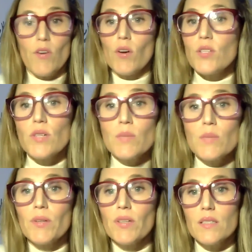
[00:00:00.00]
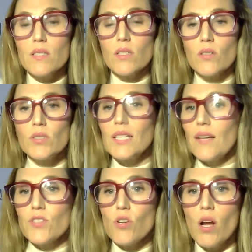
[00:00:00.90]
also experienced early
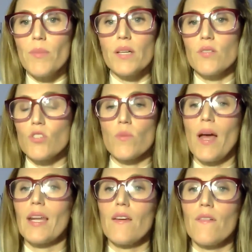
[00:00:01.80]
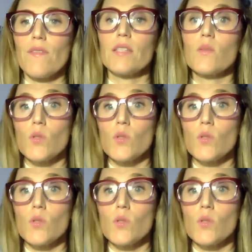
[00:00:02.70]
life trauma, so traumatic events,